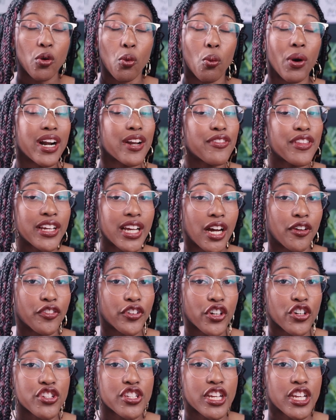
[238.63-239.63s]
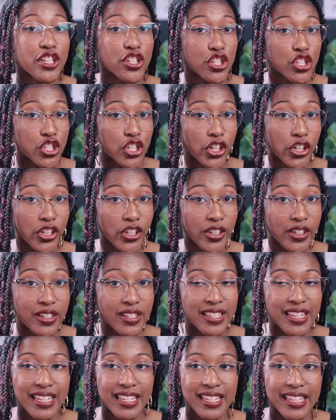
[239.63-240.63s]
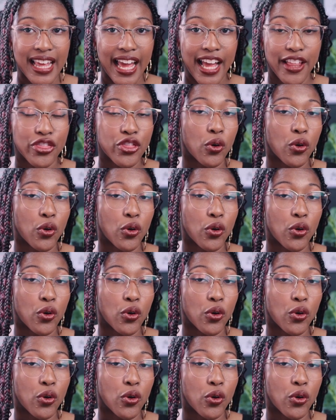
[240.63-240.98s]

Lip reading: One of the governor's concerns is that